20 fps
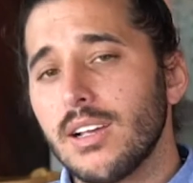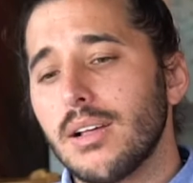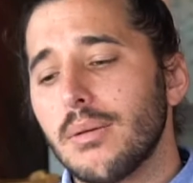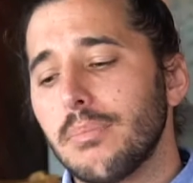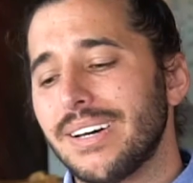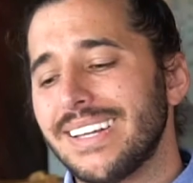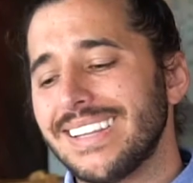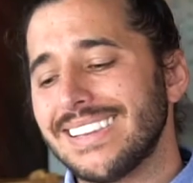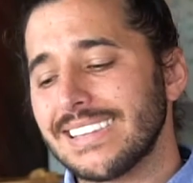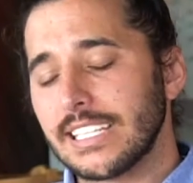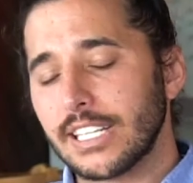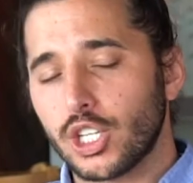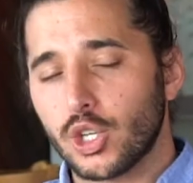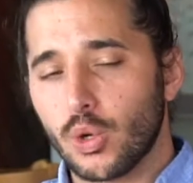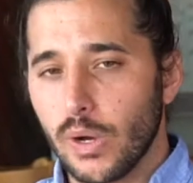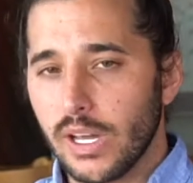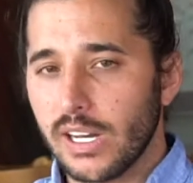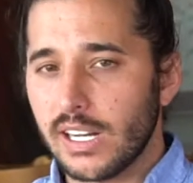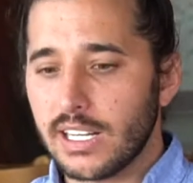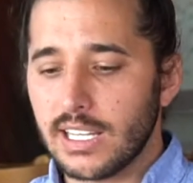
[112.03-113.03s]
But
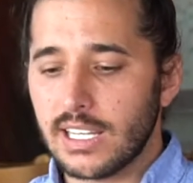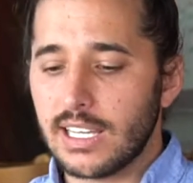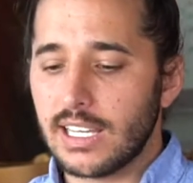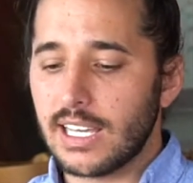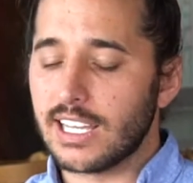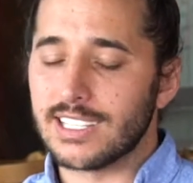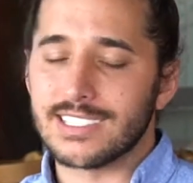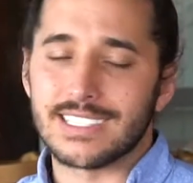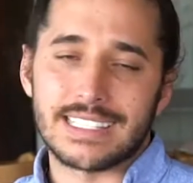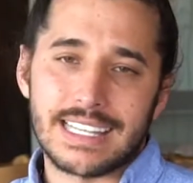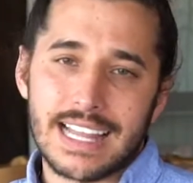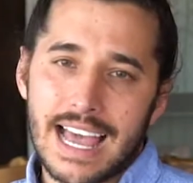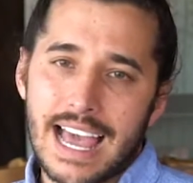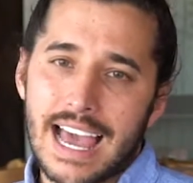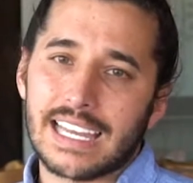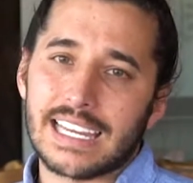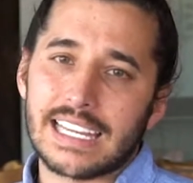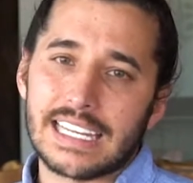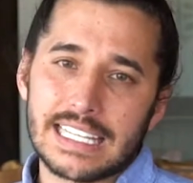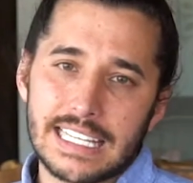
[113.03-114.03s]
liquidity is
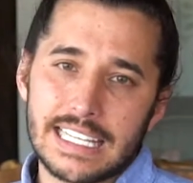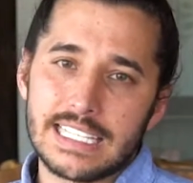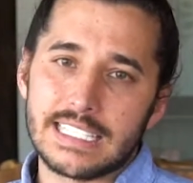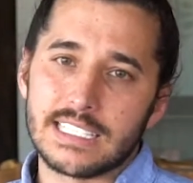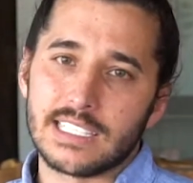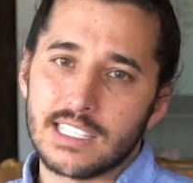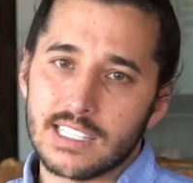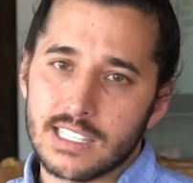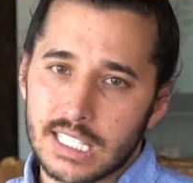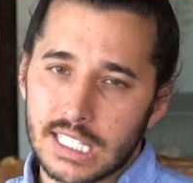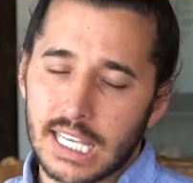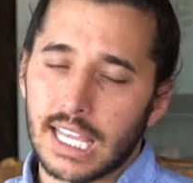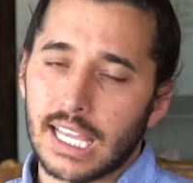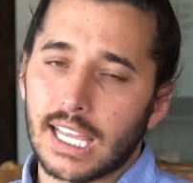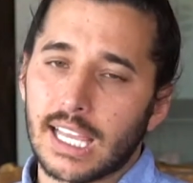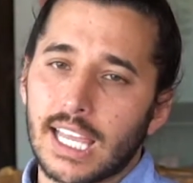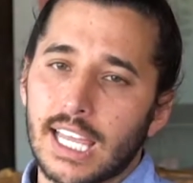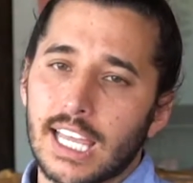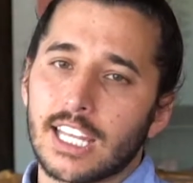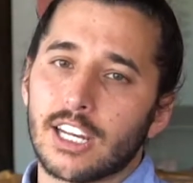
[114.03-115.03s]
not an easy thing
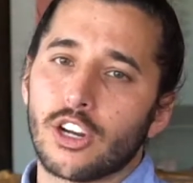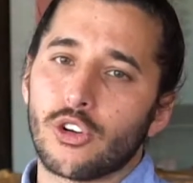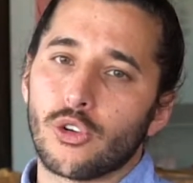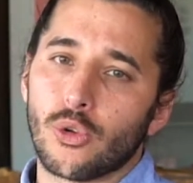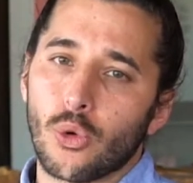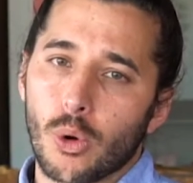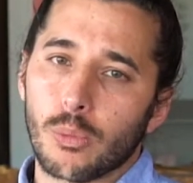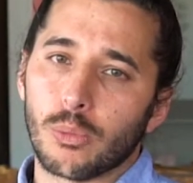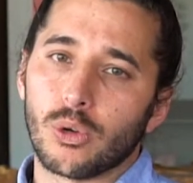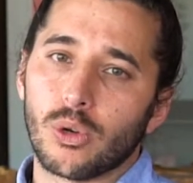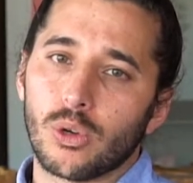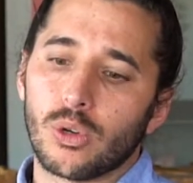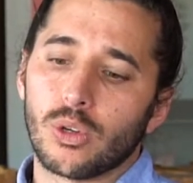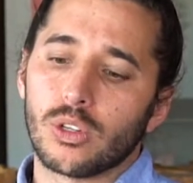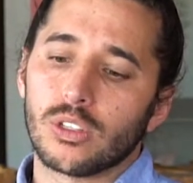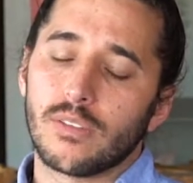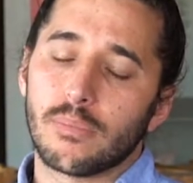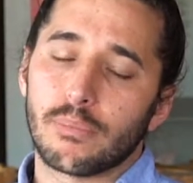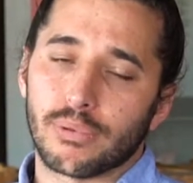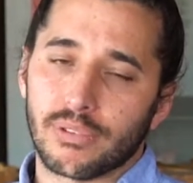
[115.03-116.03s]
in a normal
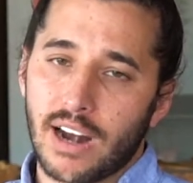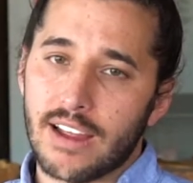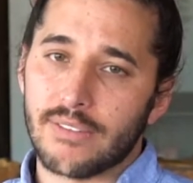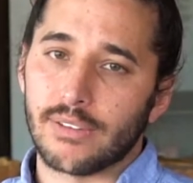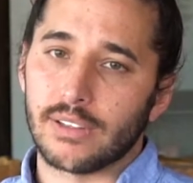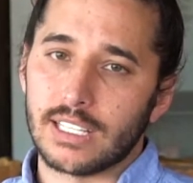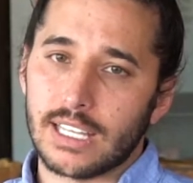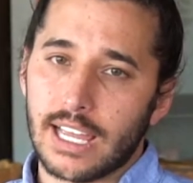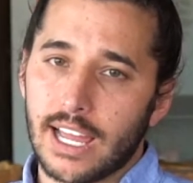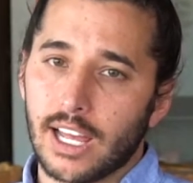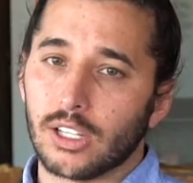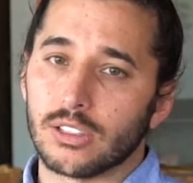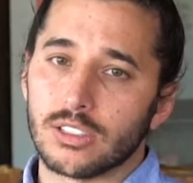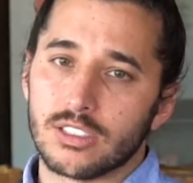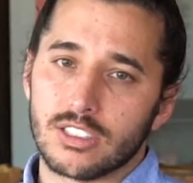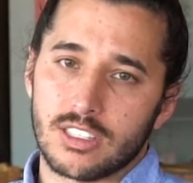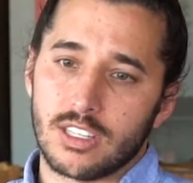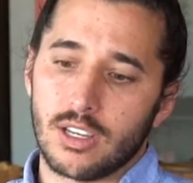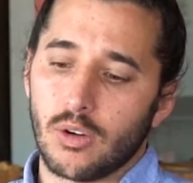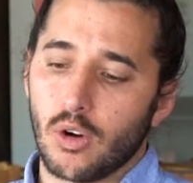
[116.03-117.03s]
privately held
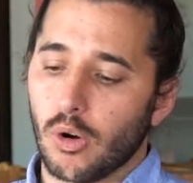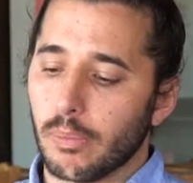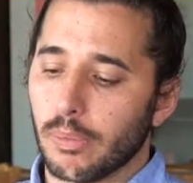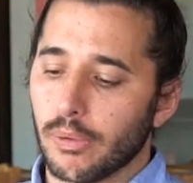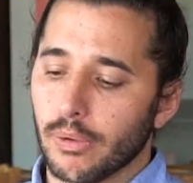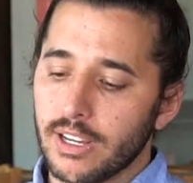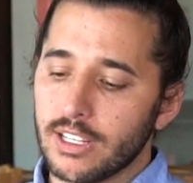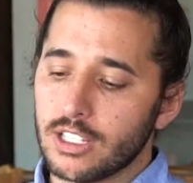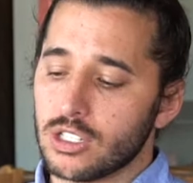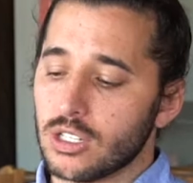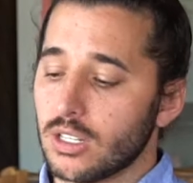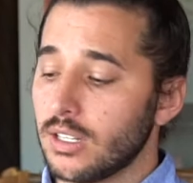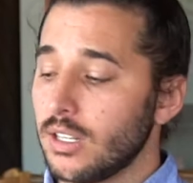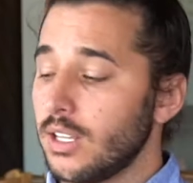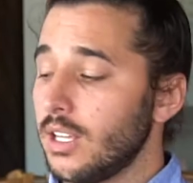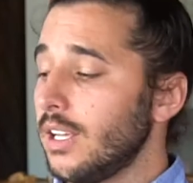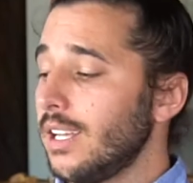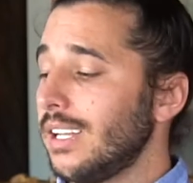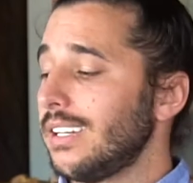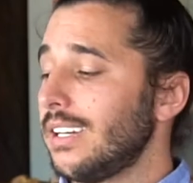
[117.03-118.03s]
C corporation.
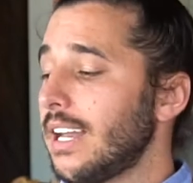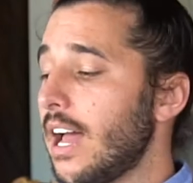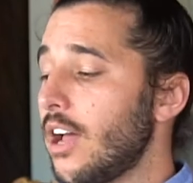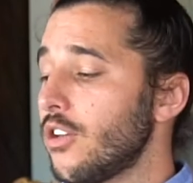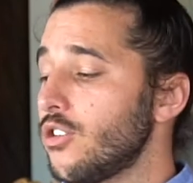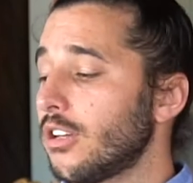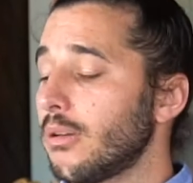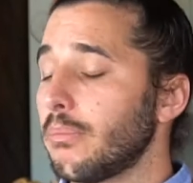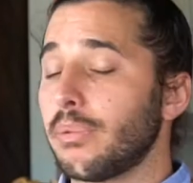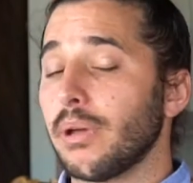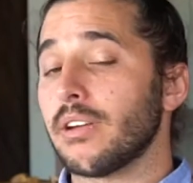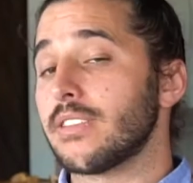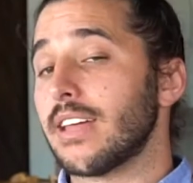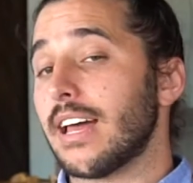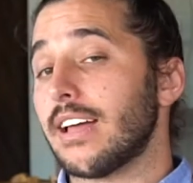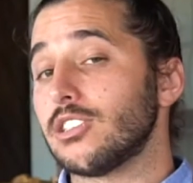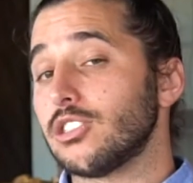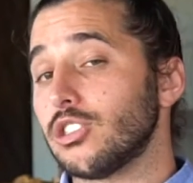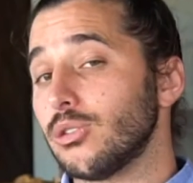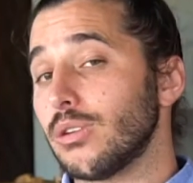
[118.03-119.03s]
Now you compare
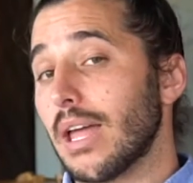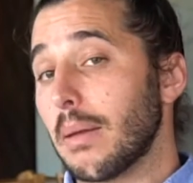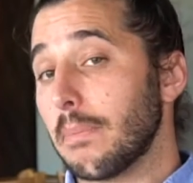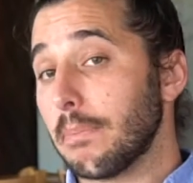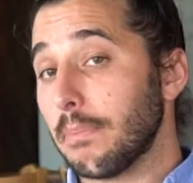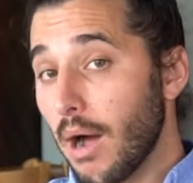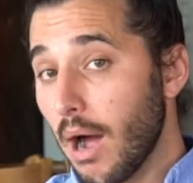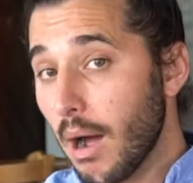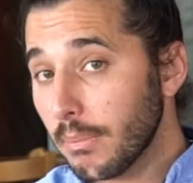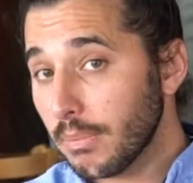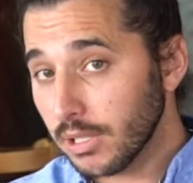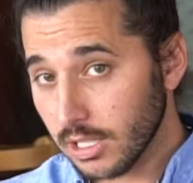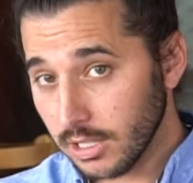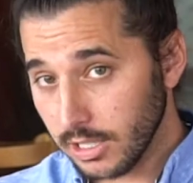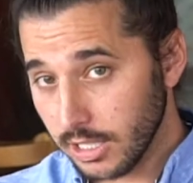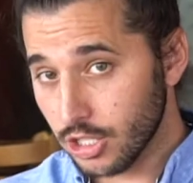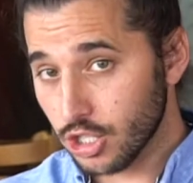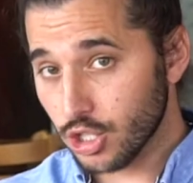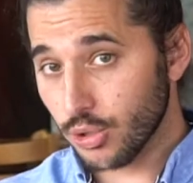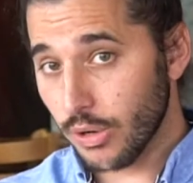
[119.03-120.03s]
that to a
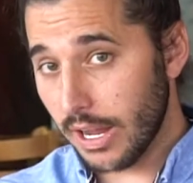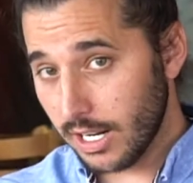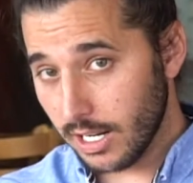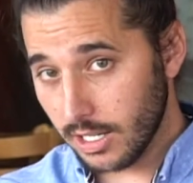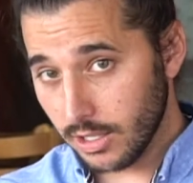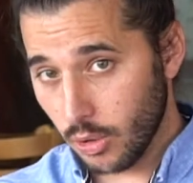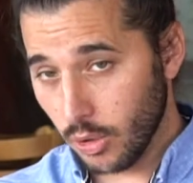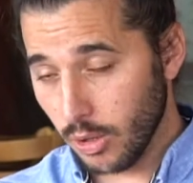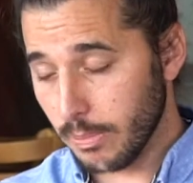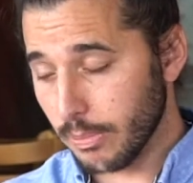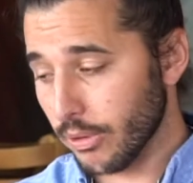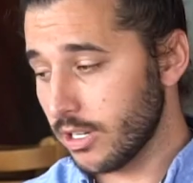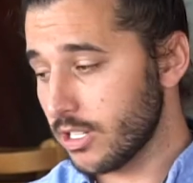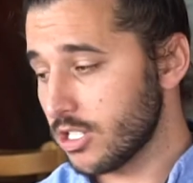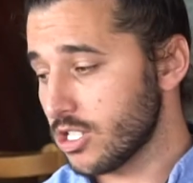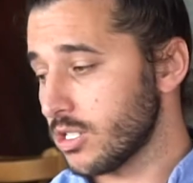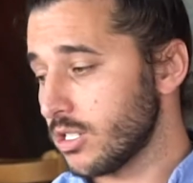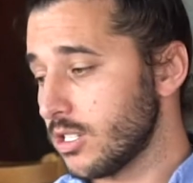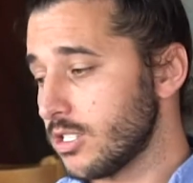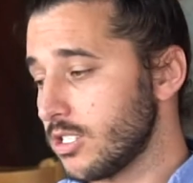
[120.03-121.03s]
publicly traded
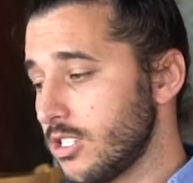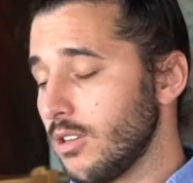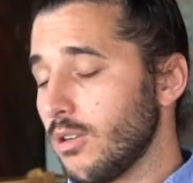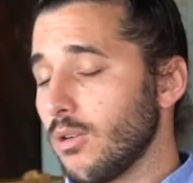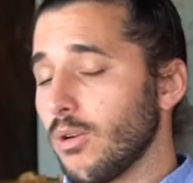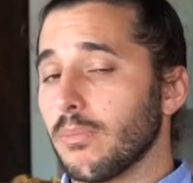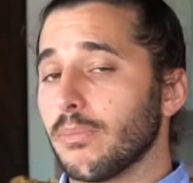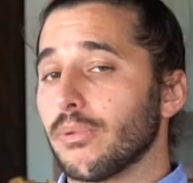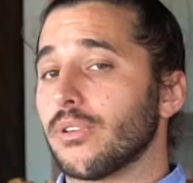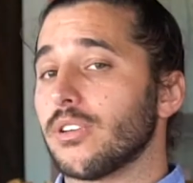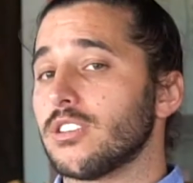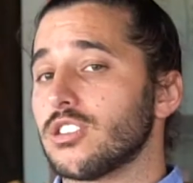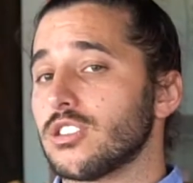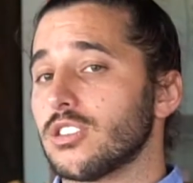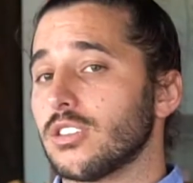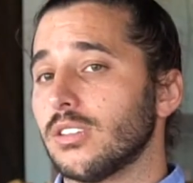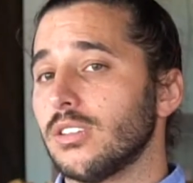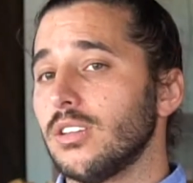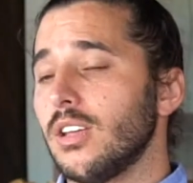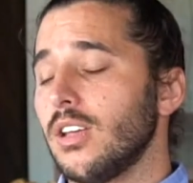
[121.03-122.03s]
corporation, a C
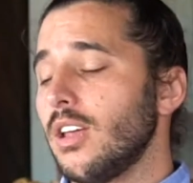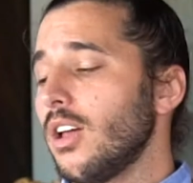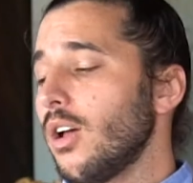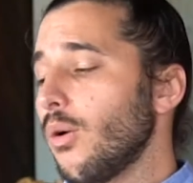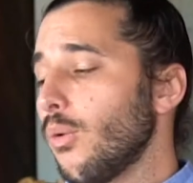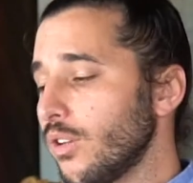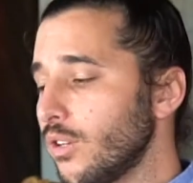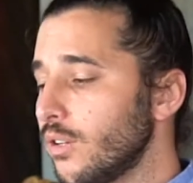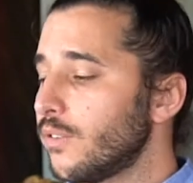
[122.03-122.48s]
corporation, what you